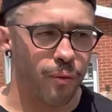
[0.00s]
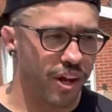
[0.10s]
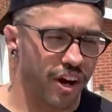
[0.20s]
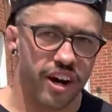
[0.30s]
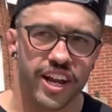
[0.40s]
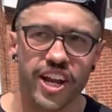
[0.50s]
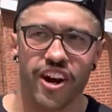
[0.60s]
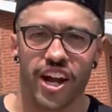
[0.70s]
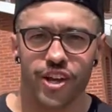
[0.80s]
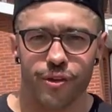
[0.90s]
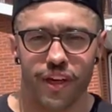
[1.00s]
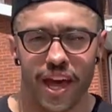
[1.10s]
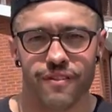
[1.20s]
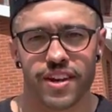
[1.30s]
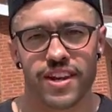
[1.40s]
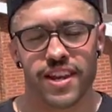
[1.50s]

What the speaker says: We are here at Youth Haven.